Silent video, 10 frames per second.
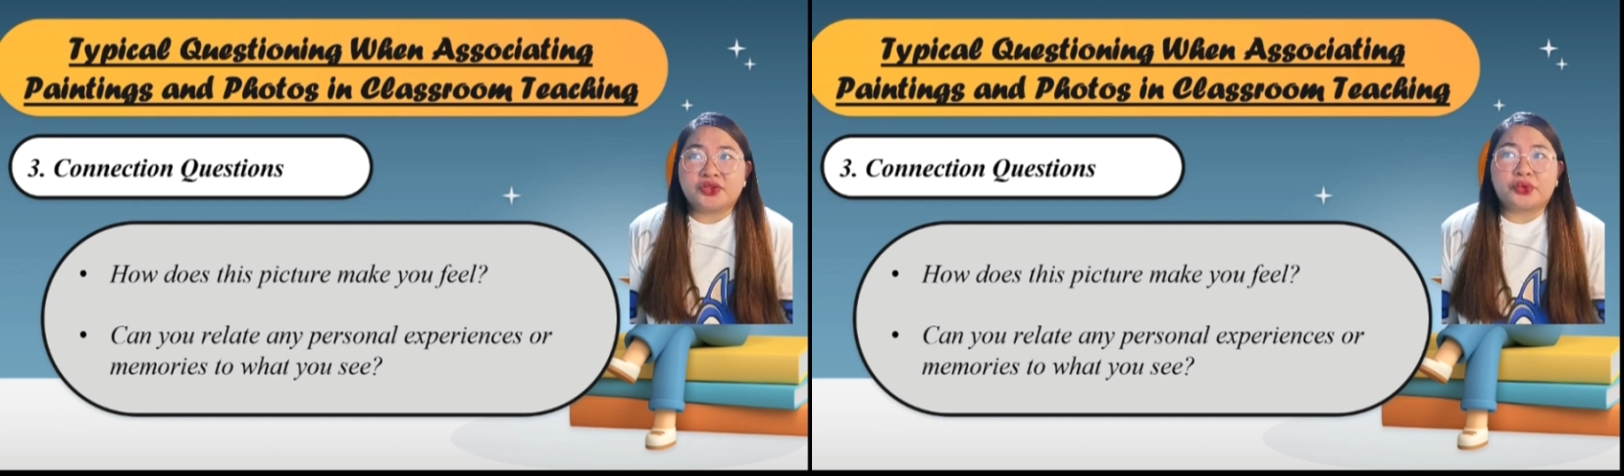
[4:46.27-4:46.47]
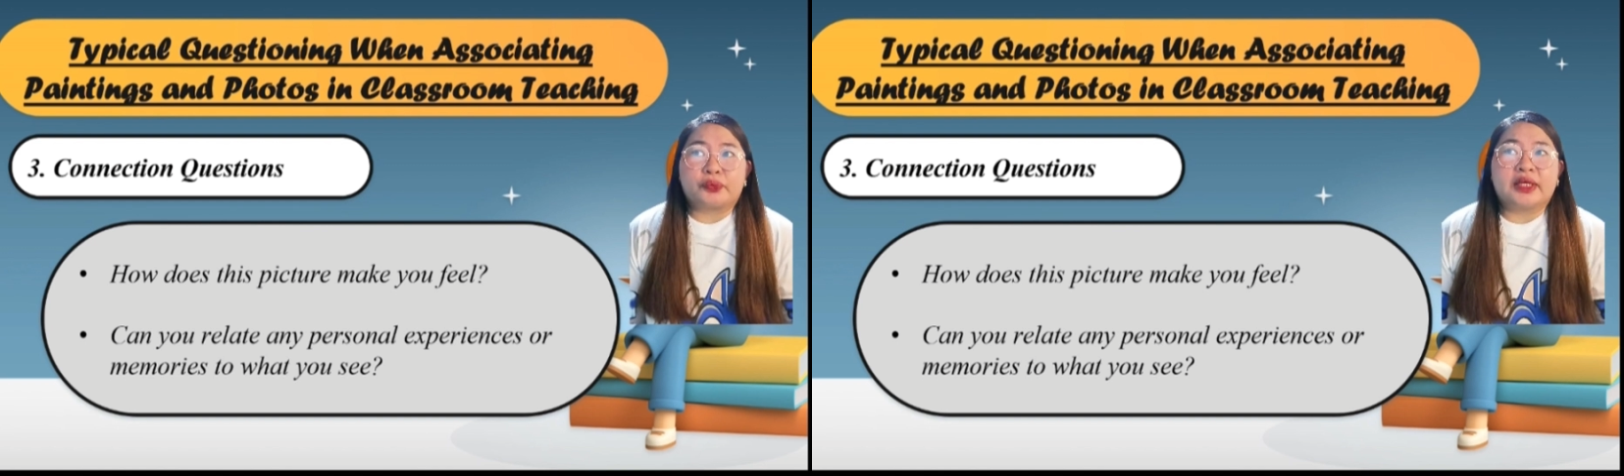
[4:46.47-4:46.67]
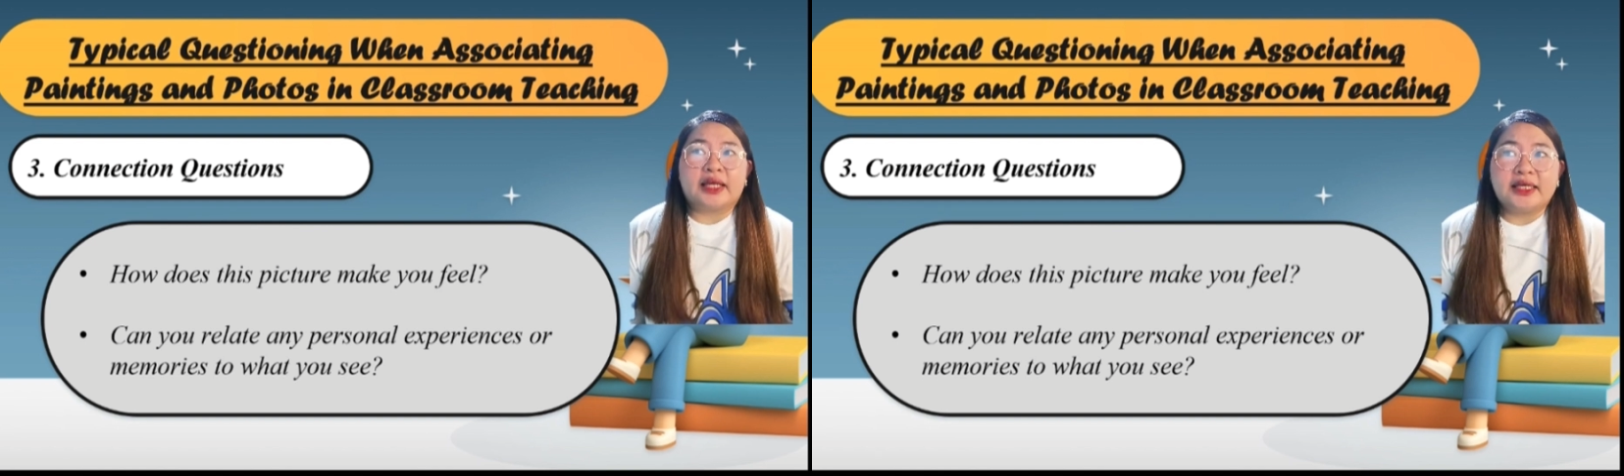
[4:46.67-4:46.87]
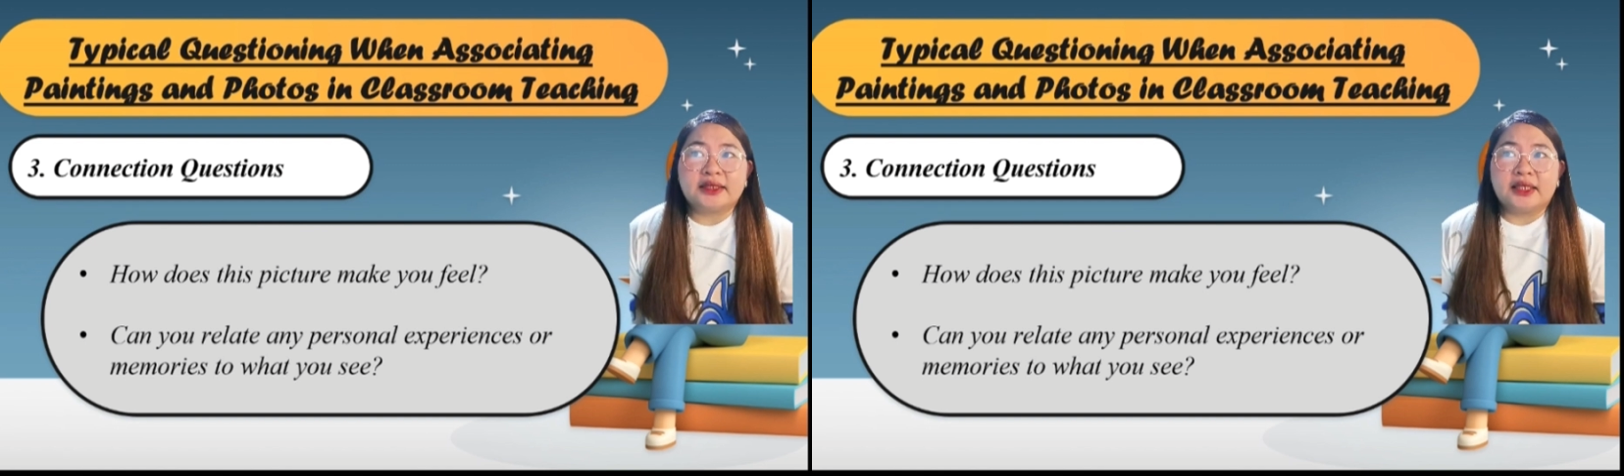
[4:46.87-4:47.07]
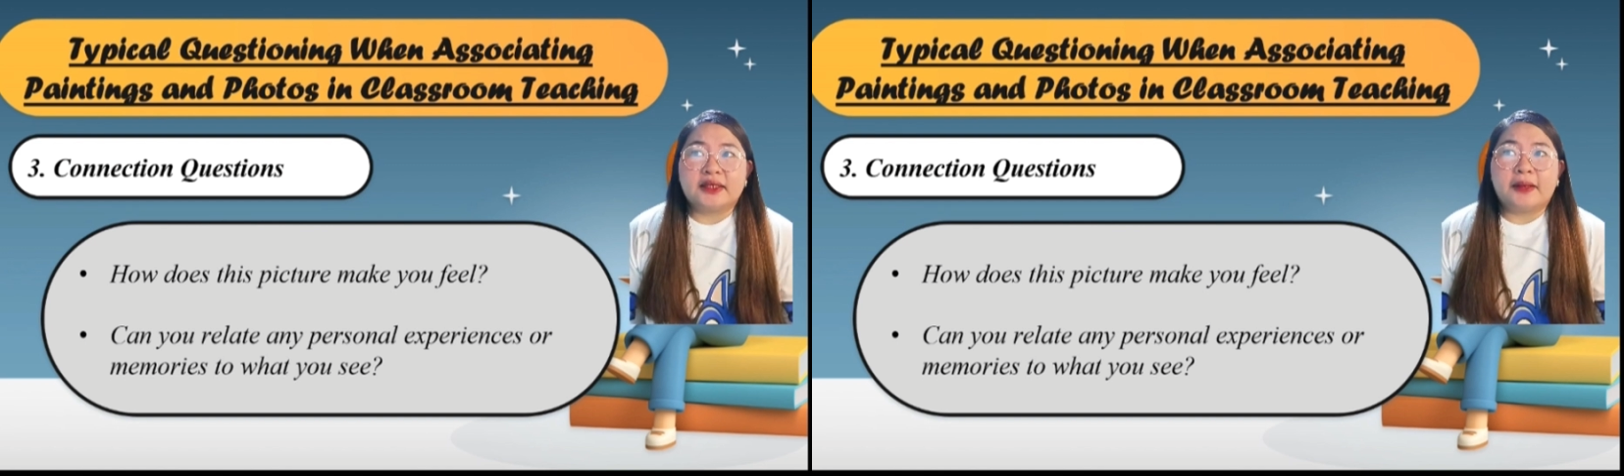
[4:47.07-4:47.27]
relate
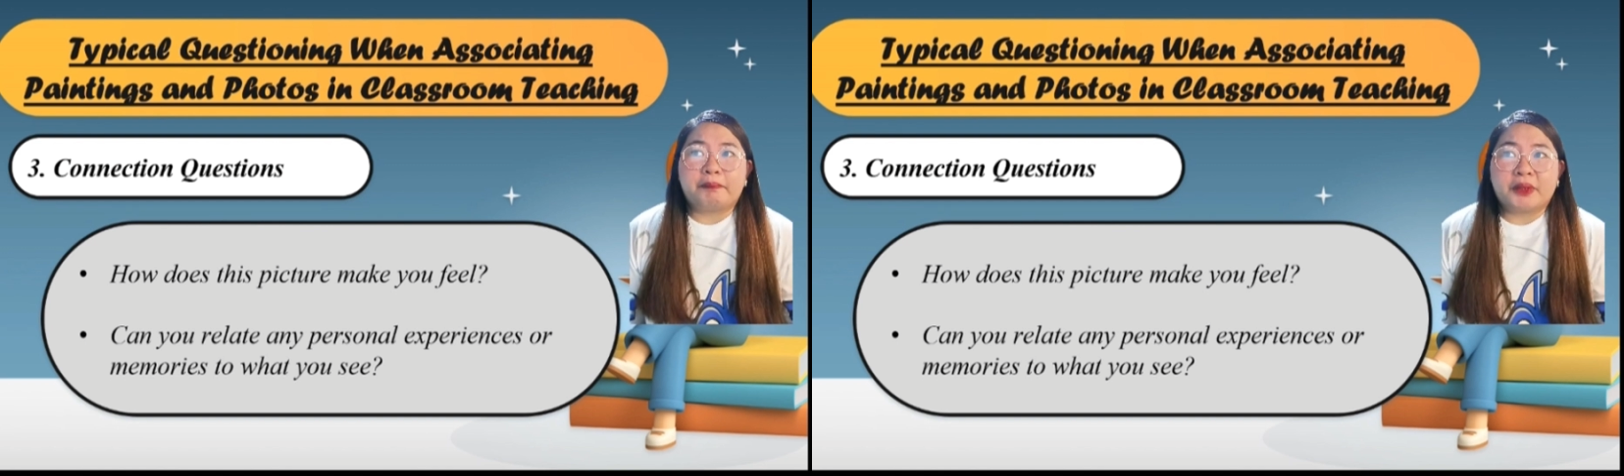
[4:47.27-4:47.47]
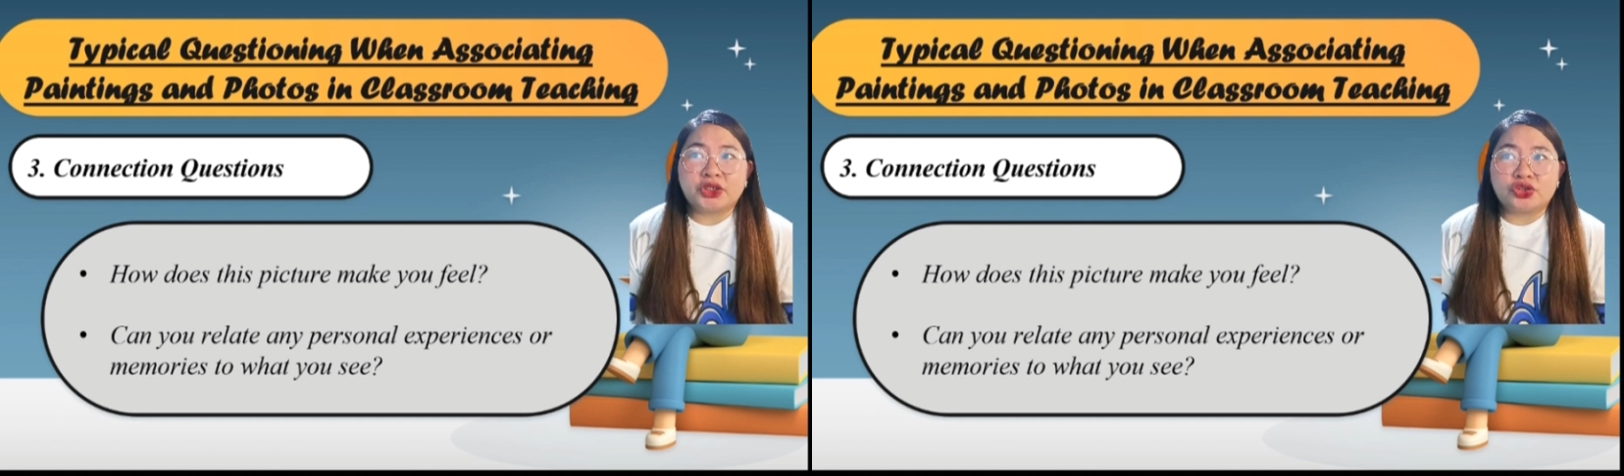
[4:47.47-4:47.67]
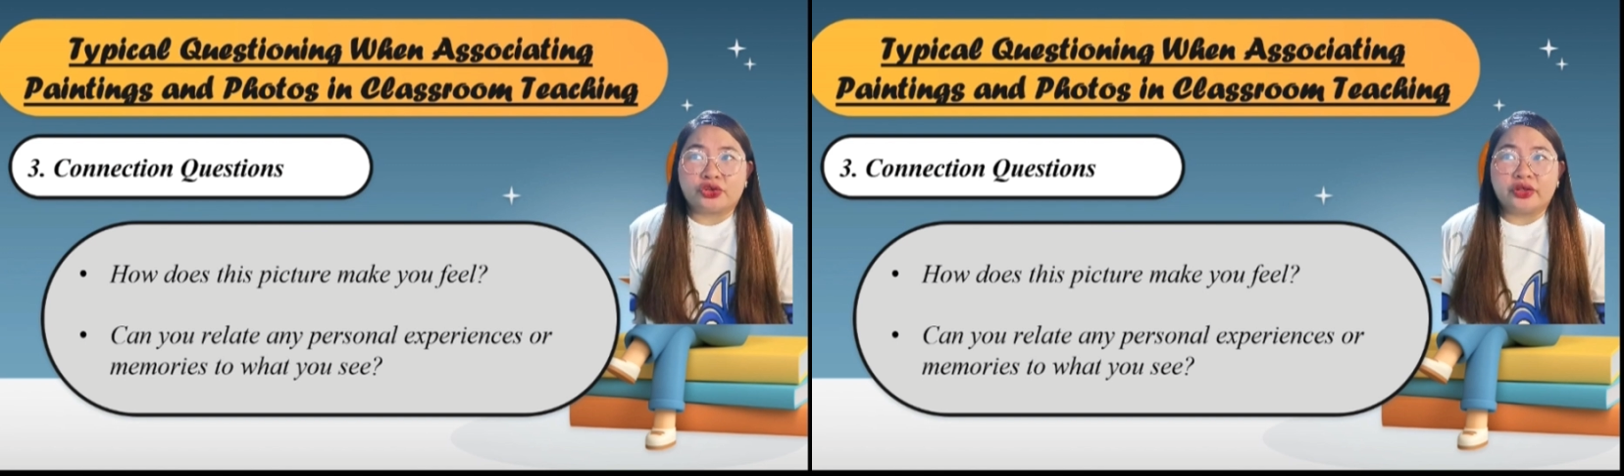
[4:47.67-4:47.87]
the picture